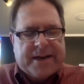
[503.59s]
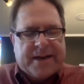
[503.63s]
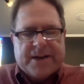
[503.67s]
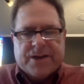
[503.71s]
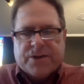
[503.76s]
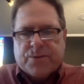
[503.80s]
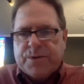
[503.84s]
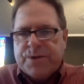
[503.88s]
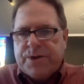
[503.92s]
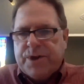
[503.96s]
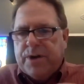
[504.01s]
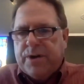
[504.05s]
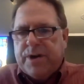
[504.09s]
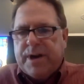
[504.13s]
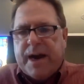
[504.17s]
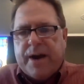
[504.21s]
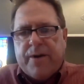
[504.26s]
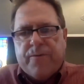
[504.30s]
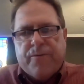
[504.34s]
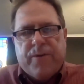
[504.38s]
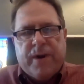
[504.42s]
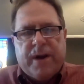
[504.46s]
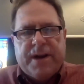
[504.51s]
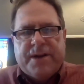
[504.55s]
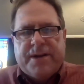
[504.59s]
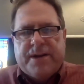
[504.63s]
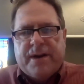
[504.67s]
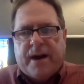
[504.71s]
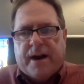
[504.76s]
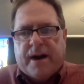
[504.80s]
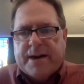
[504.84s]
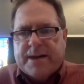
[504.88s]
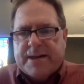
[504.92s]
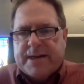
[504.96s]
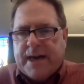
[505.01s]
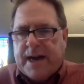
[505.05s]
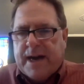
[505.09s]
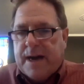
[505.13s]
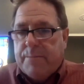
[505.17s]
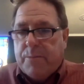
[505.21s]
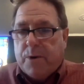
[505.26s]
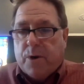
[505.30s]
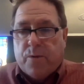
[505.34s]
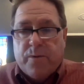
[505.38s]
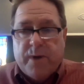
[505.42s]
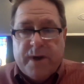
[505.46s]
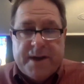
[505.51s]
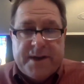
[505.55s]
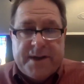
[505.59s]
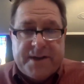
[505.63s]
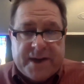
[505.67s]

Because when you're in that really dark time or really